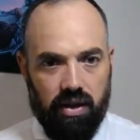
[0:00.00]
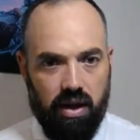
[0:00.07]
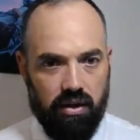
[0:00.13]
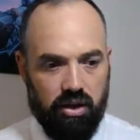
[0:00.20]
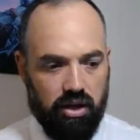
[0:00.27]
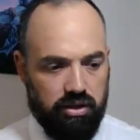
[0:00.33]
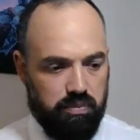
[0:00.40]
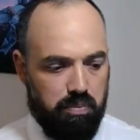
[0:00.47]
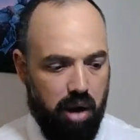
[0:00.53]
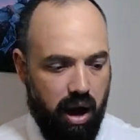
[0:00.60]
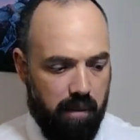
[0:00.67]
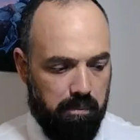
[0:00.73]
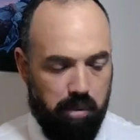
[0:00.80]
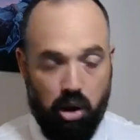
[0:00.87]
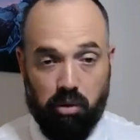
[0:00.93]
That
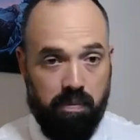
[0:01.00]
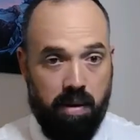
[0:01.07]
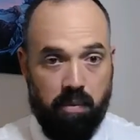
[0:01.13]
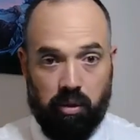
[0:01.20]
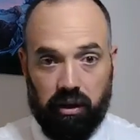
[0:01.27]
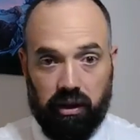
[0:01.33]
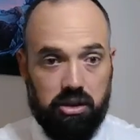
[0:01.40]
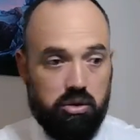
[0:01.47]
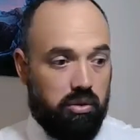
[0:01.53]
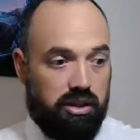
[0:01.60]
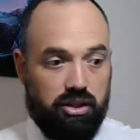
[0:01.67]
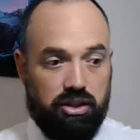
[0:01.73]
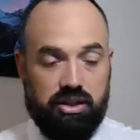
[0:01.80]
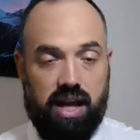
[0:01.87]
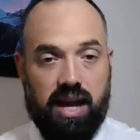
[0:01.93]
and both men were
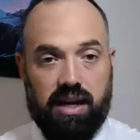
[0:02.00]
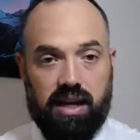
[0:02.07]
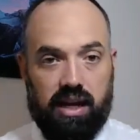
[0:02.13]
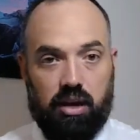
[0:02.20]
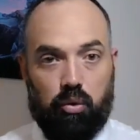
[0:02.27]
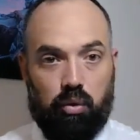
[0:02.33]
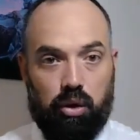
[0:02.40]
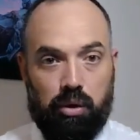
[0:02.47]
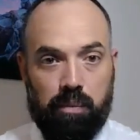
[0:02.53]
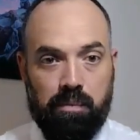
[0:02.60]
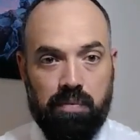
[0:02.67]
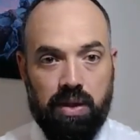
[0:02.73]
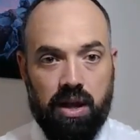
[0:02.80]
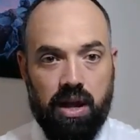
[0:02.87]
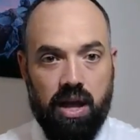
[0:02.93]
literally just standing in a room,